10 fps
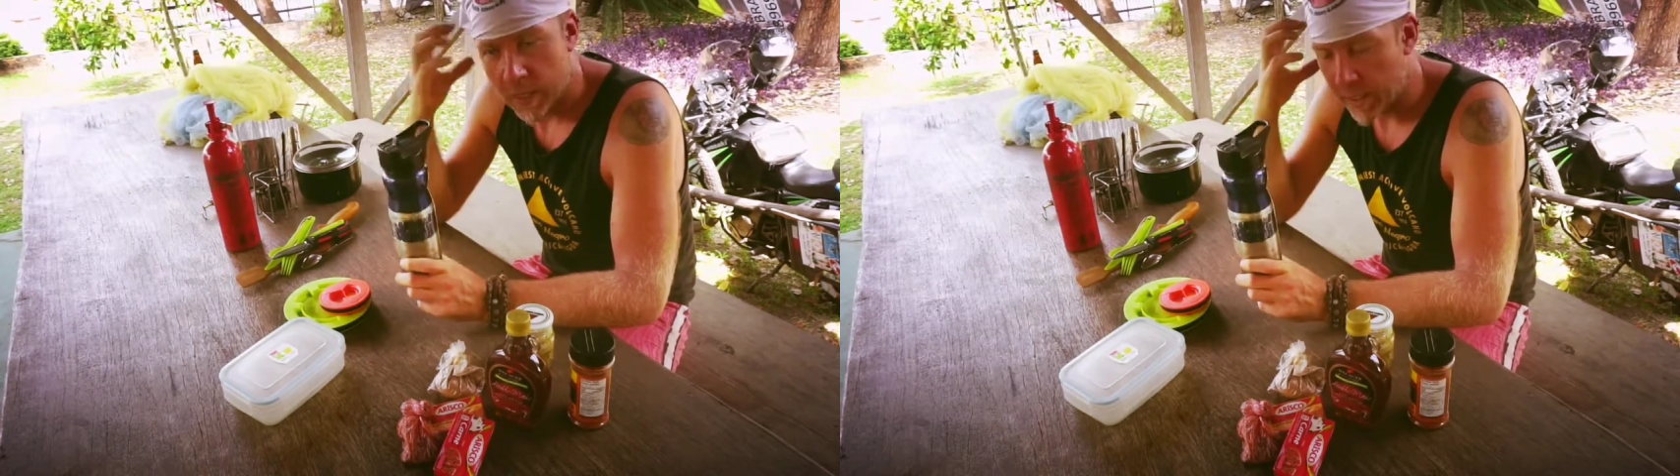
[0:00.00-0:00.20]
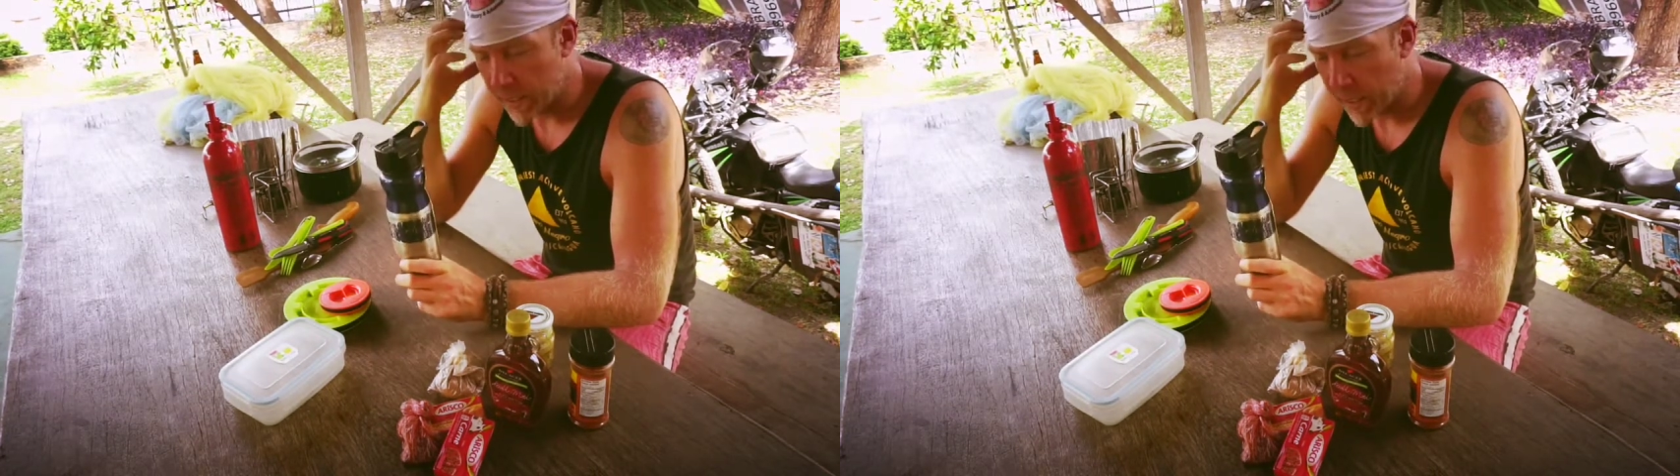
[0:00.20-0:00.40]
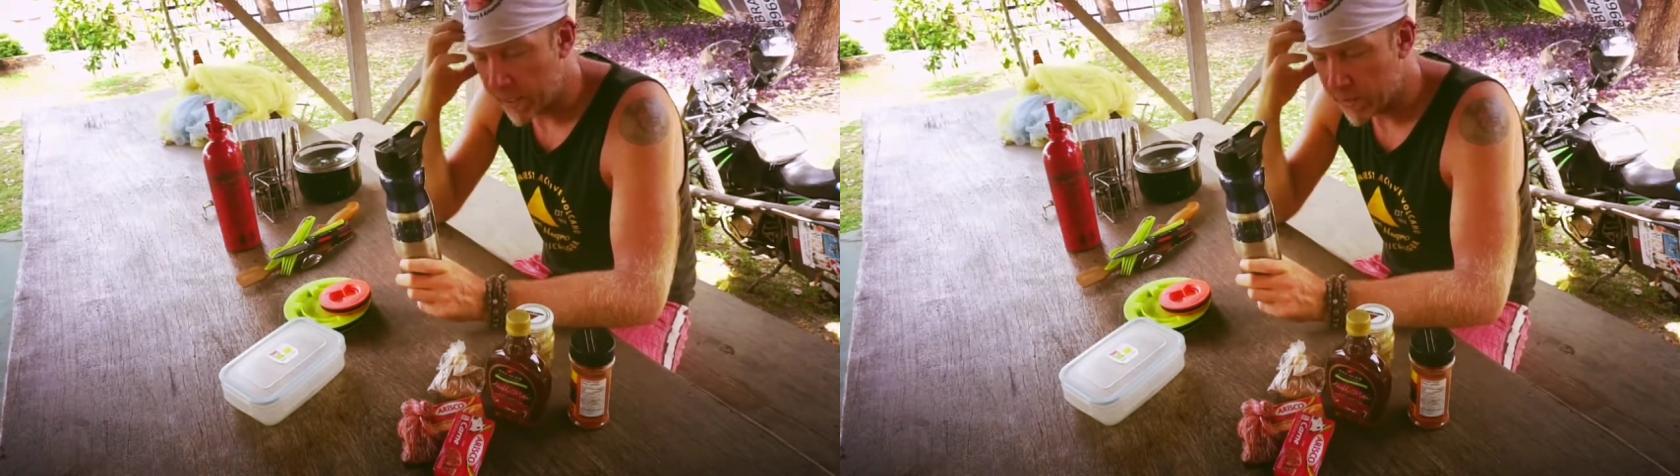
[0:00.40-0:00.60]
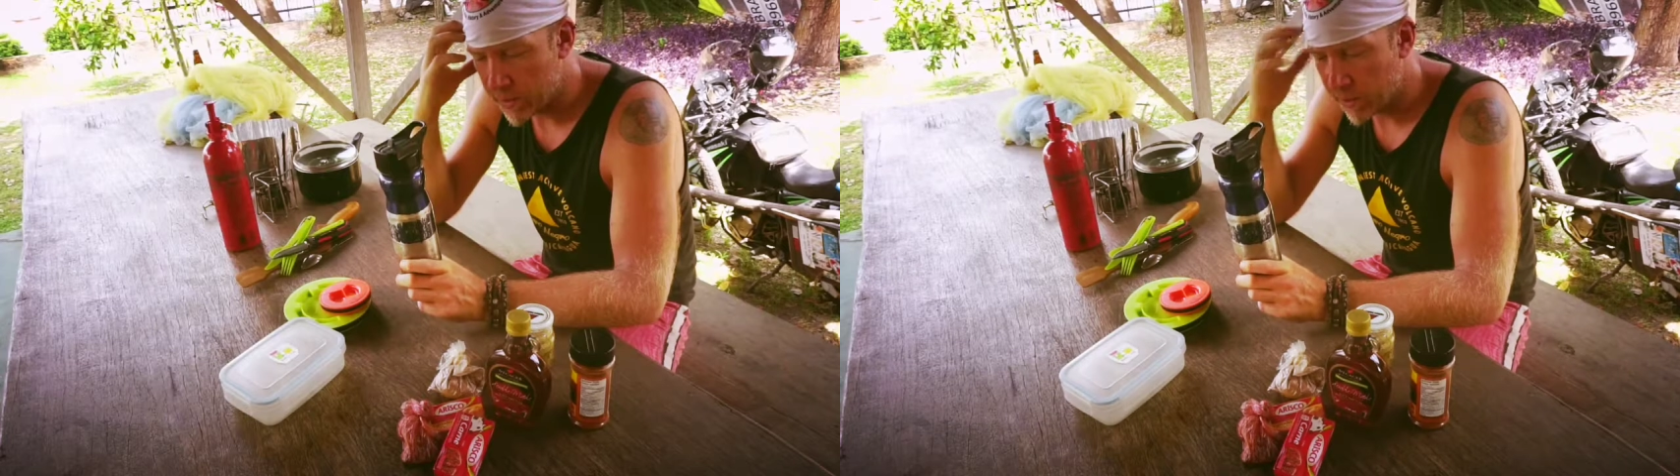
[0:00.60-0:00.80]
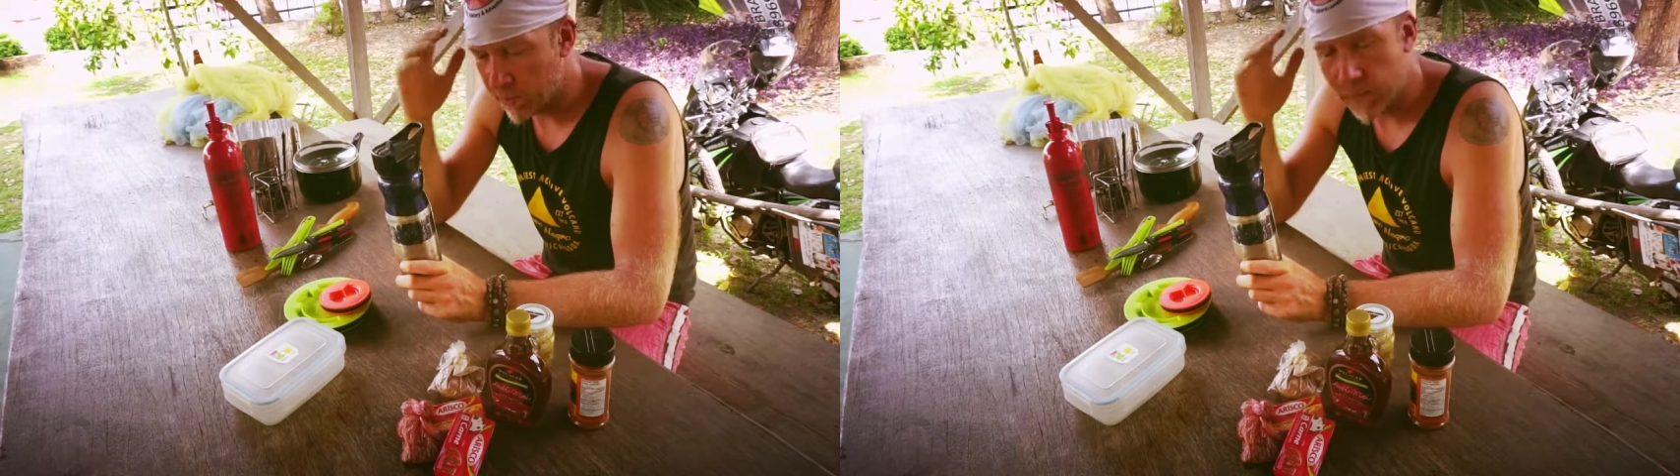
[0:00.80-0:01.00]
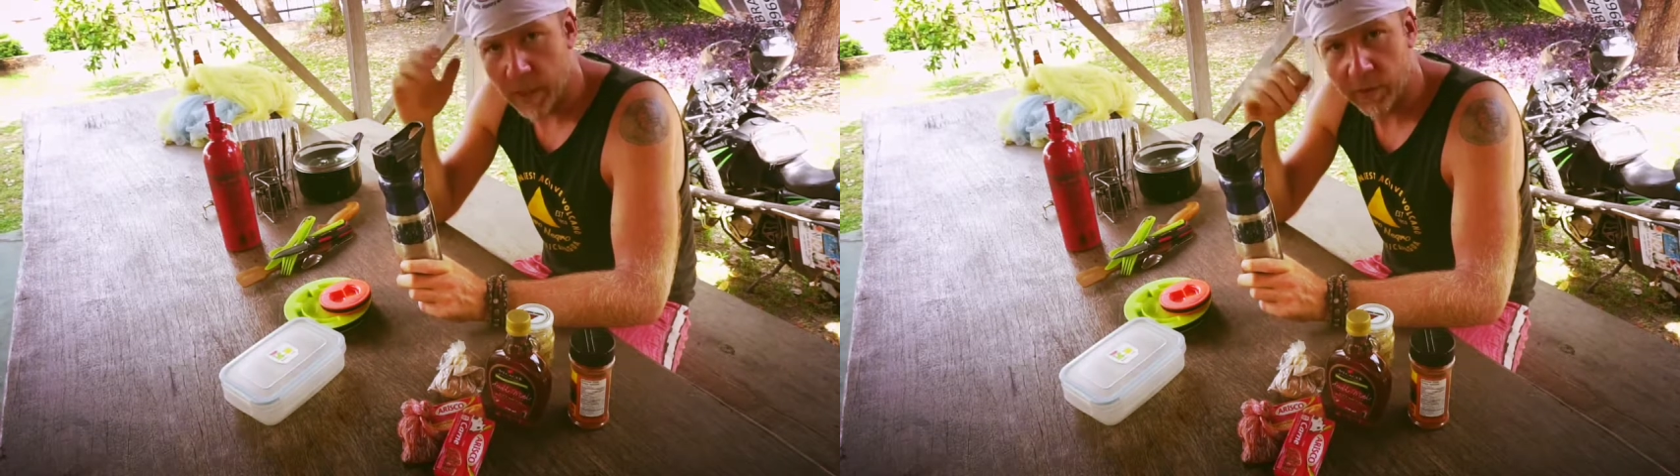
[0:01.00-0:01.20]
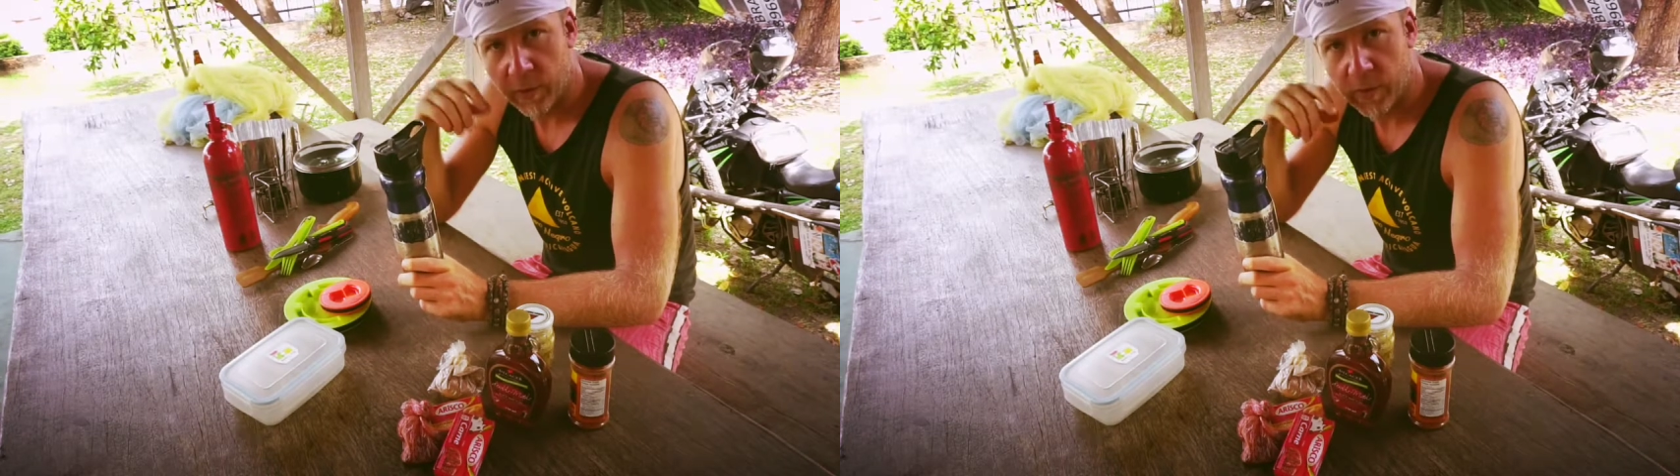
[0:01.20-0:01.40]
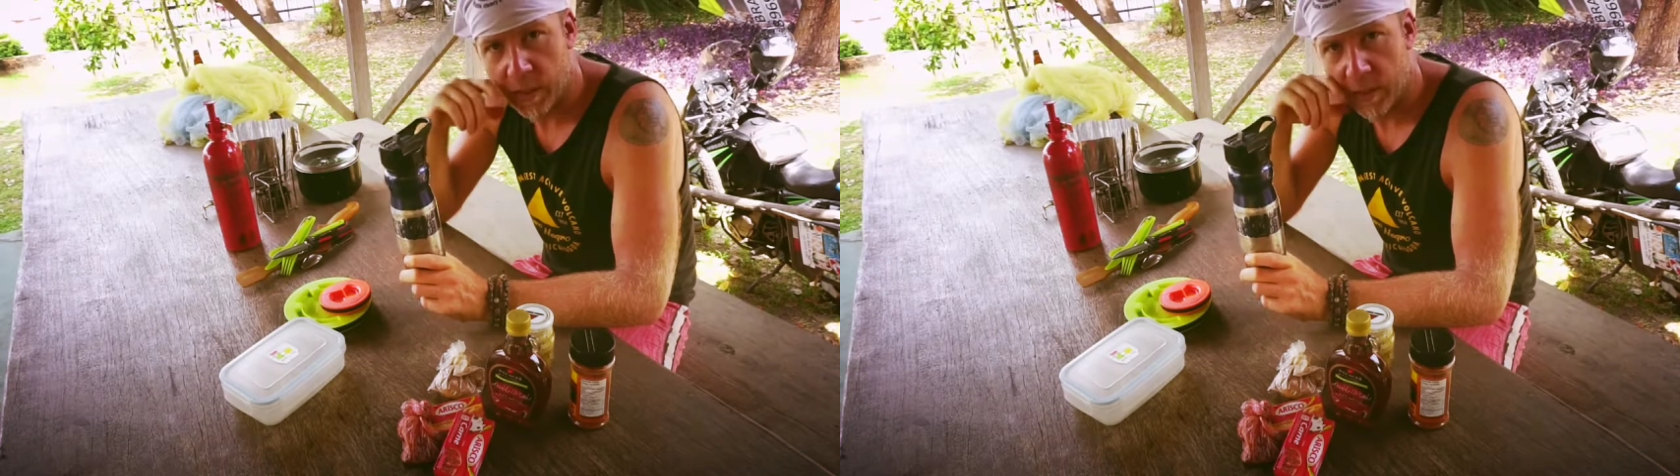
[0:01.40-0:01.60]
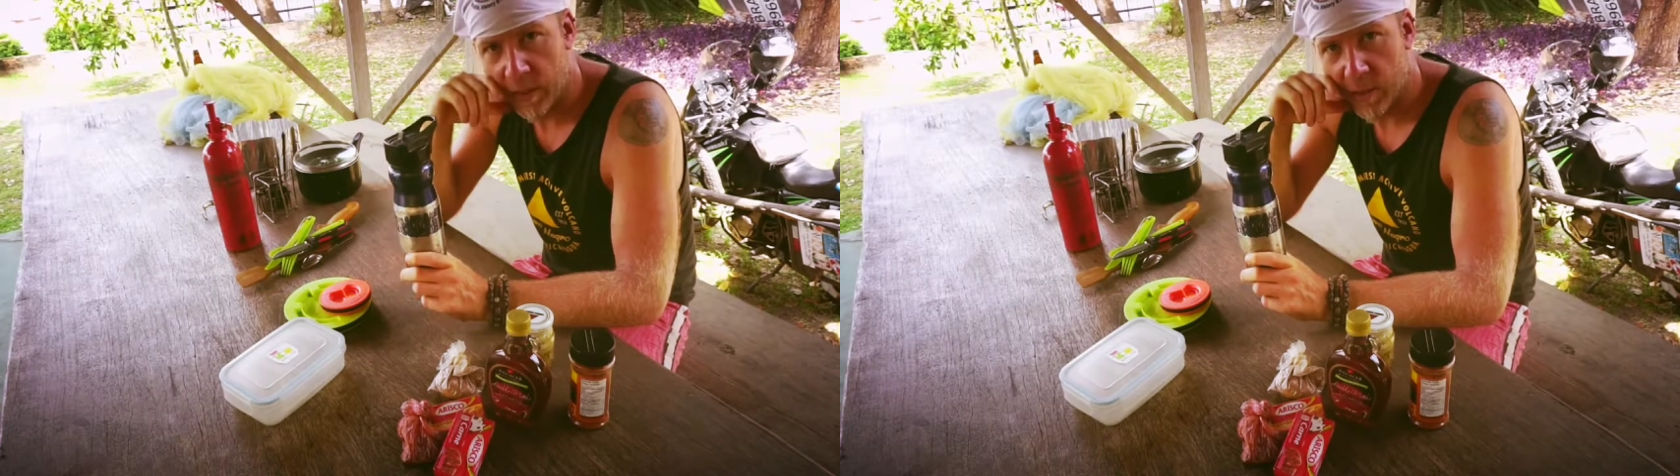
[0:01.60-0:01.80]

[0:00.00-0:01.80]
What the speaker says: You get headaches and stuff from the altitude sickness,